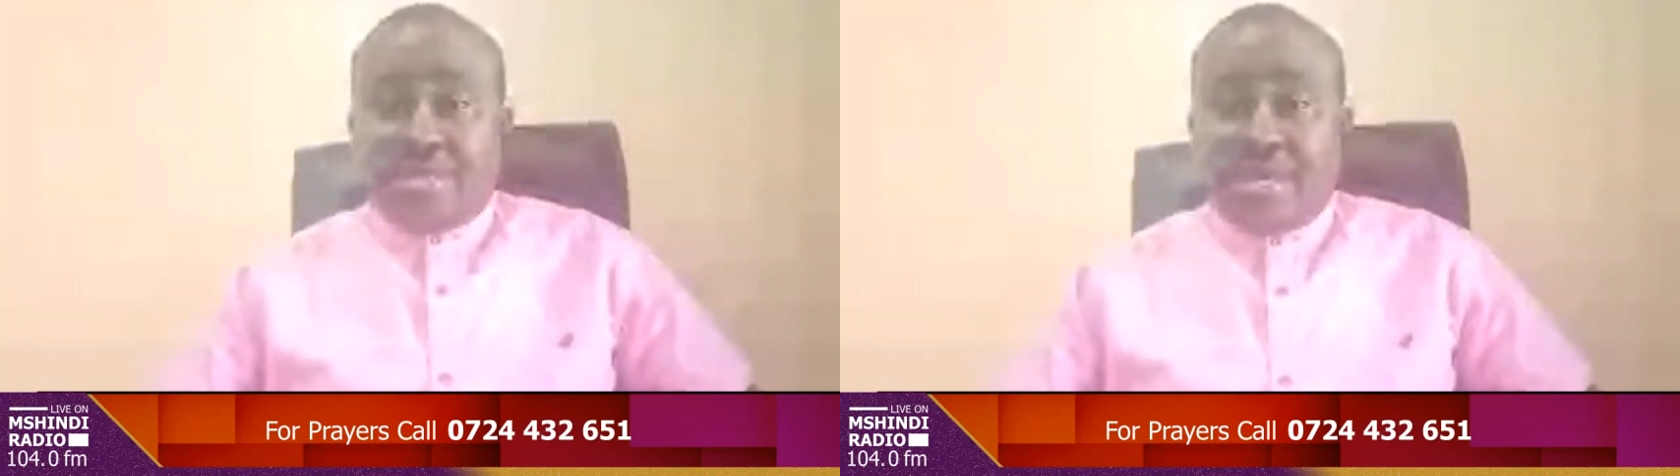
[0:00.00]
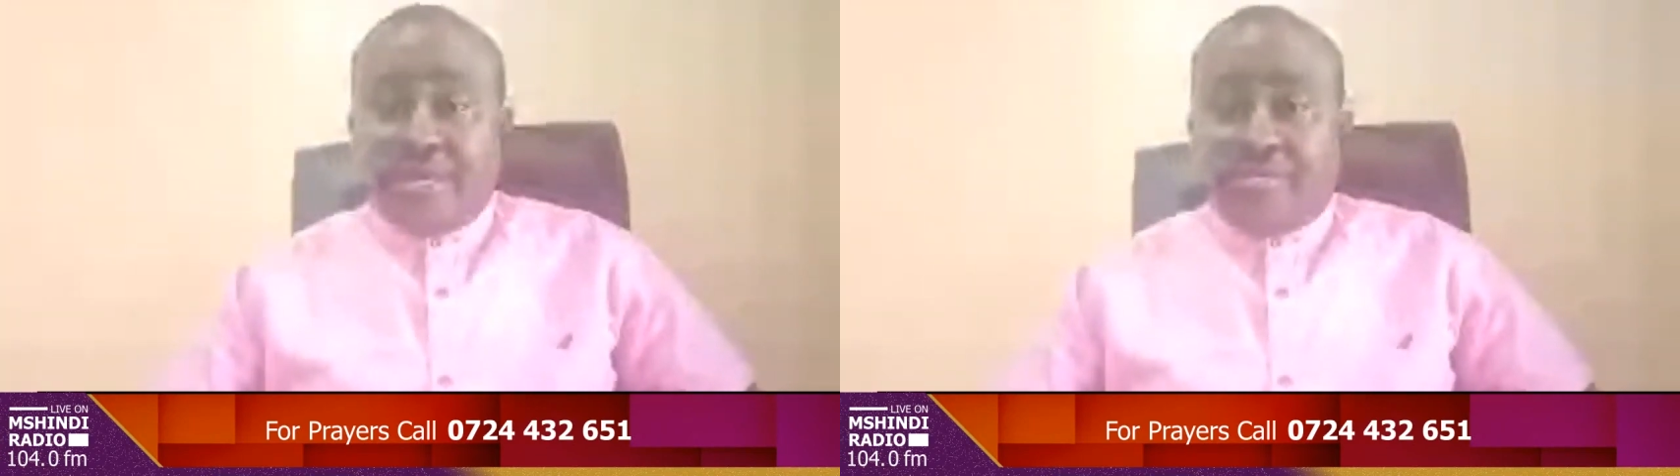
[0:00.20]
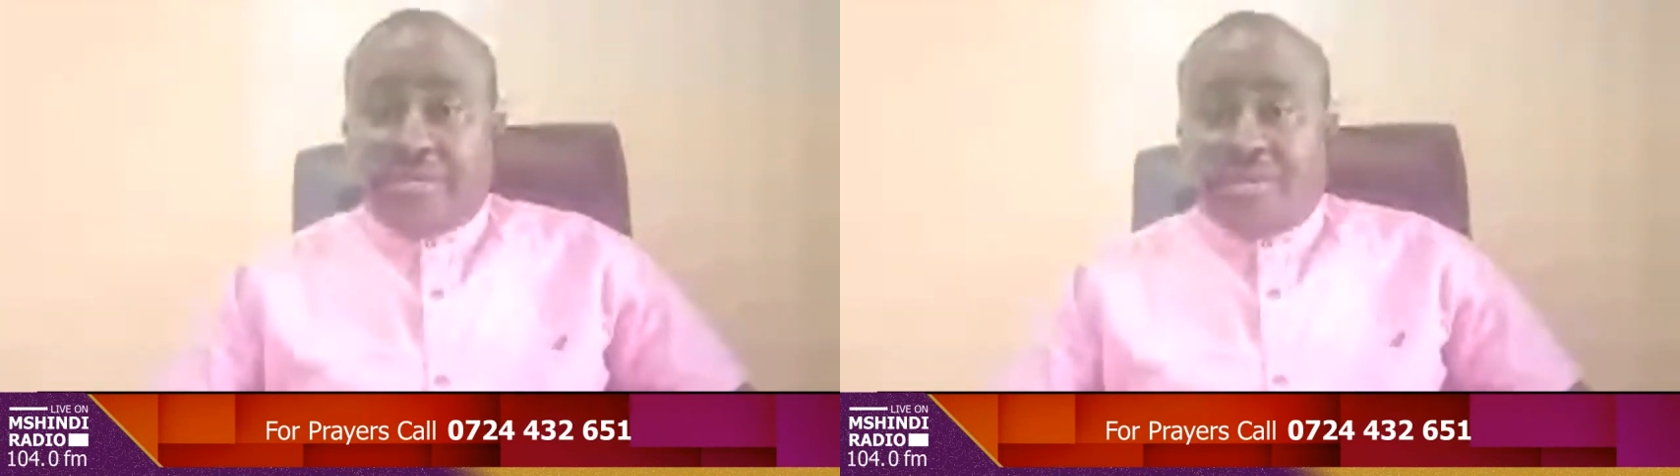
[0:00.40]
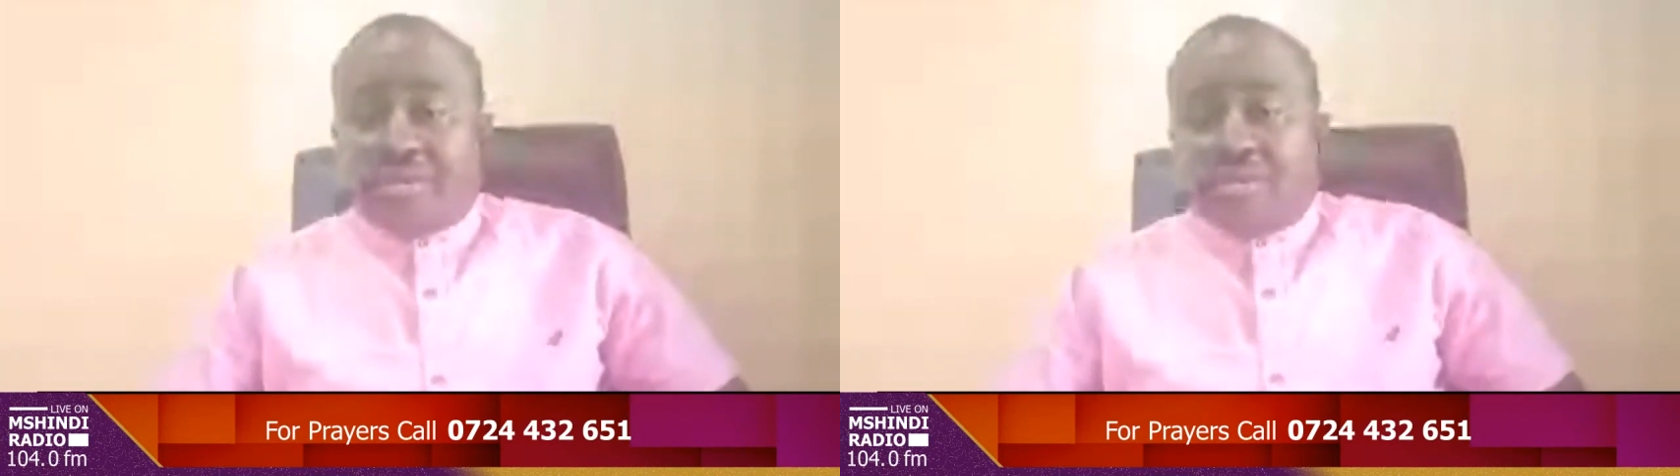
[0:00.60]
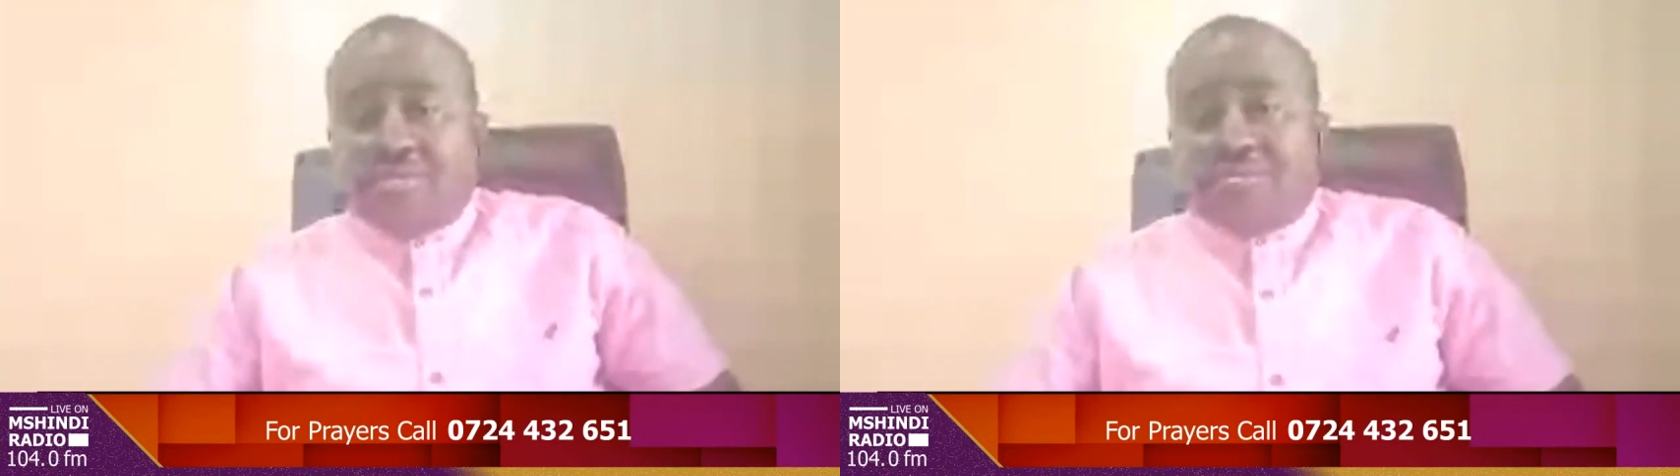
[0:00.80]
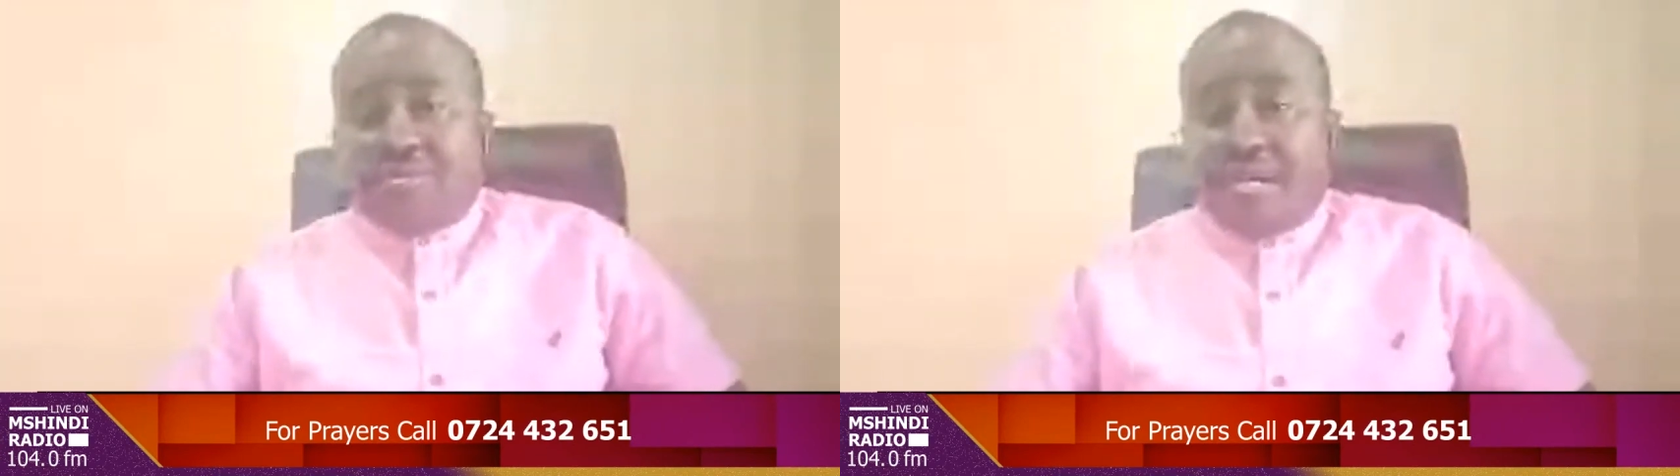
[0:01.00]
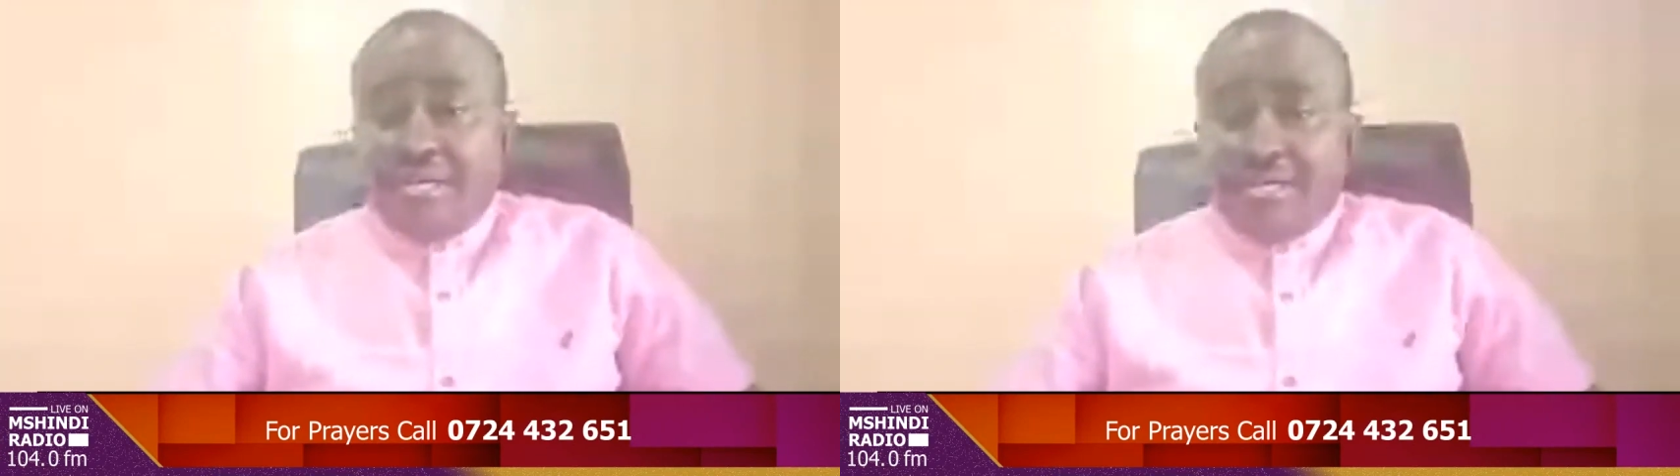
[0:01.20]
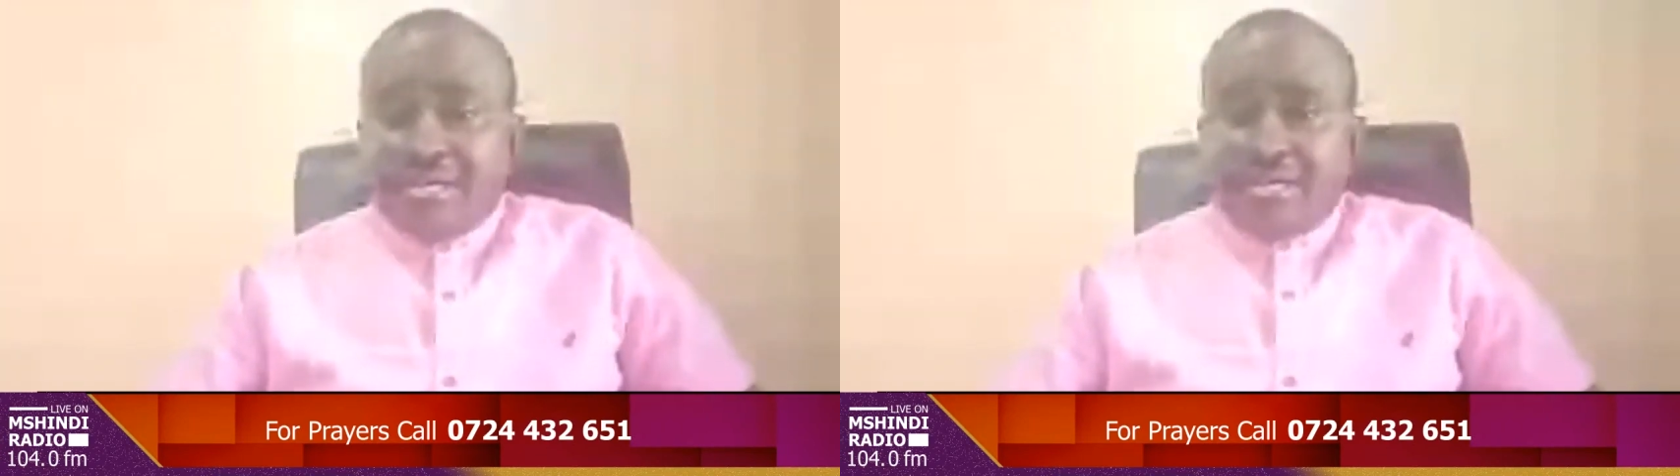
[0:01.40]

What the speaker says: efforts to fight